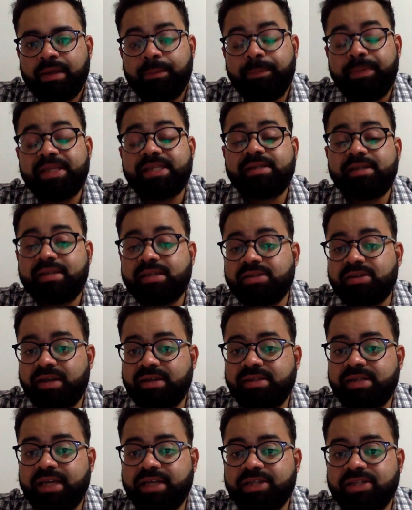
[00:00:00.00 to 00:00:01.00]
business
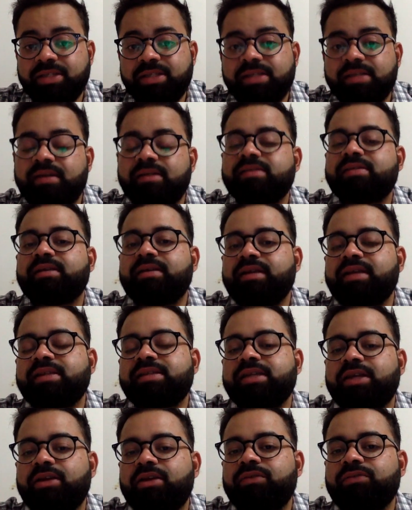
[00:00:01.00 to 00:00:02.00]
transactions concerning
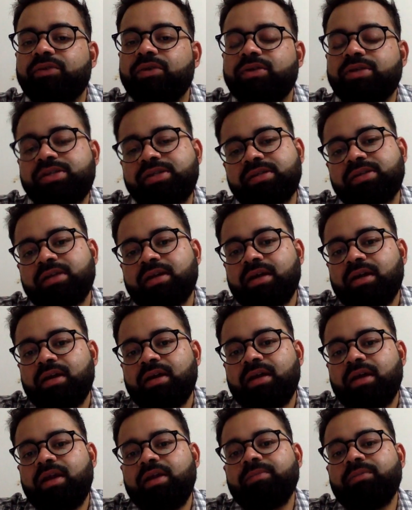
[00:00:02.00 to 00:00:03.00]
sale of goods
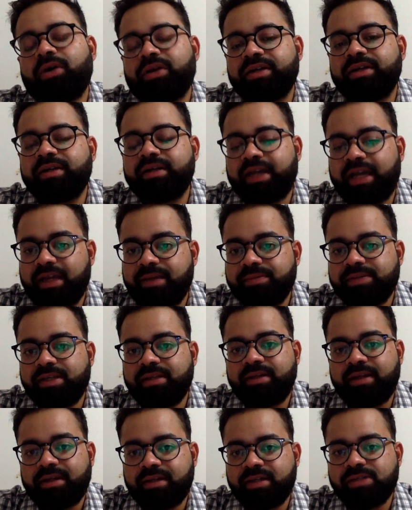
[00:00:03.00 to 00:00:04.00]
in modern times.
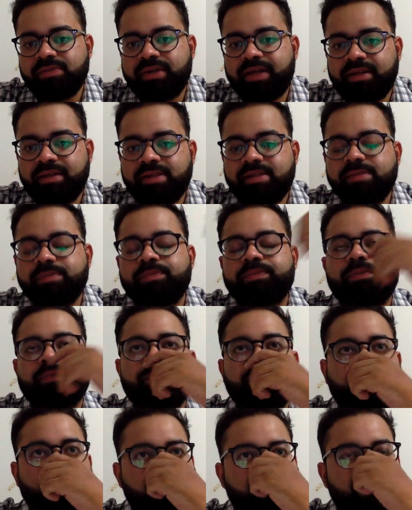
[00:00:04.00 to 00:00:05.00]
And that is why this
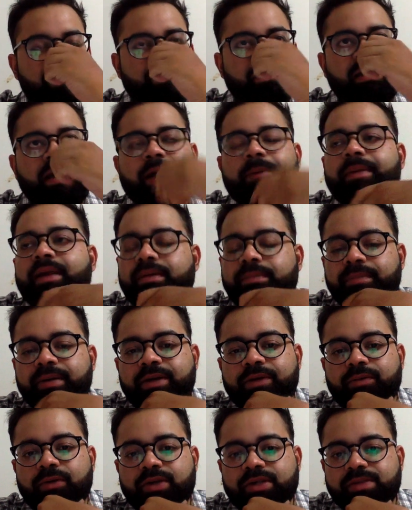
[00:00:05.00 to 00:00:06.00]
possible
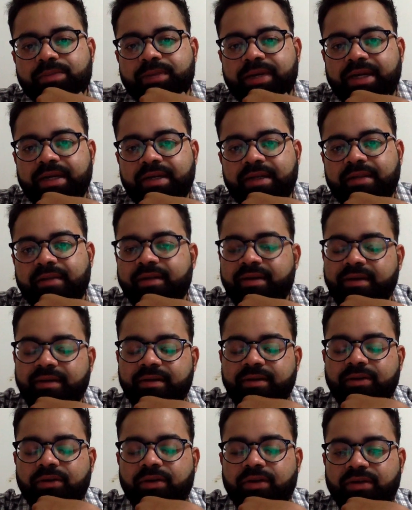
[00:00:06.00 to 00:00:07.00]
amendment was made in the
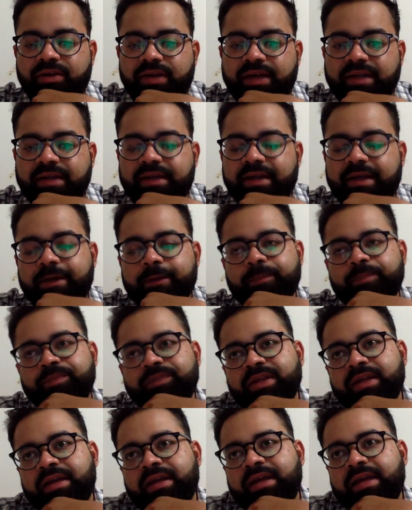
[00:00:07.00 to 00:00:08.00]
Indian Contract Act.
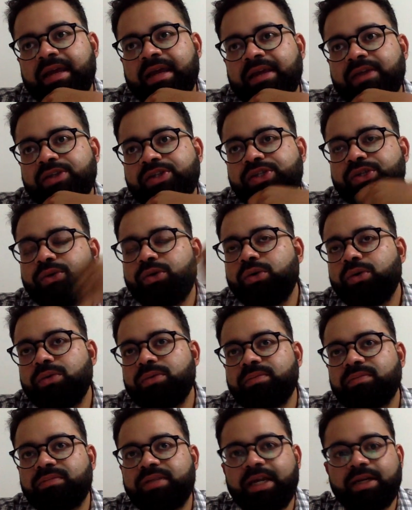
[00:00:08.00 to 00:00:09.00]

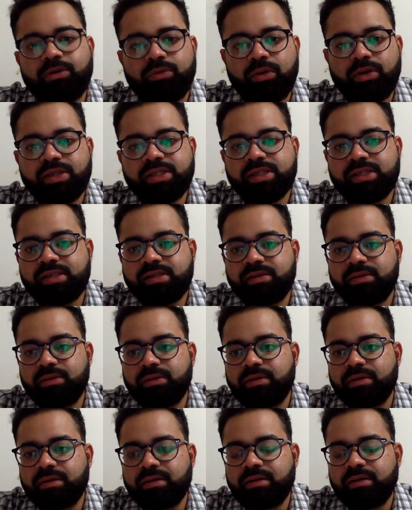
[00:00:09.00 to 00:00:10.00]
So that was
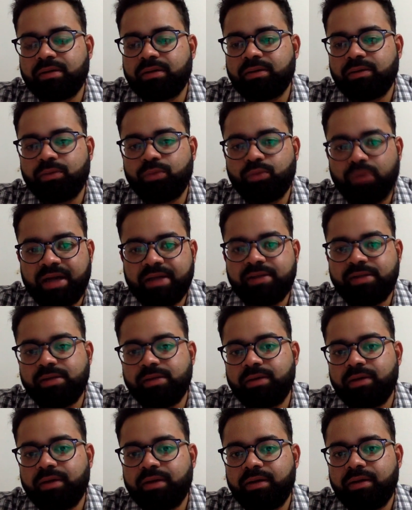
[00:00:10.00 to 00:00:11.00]
one,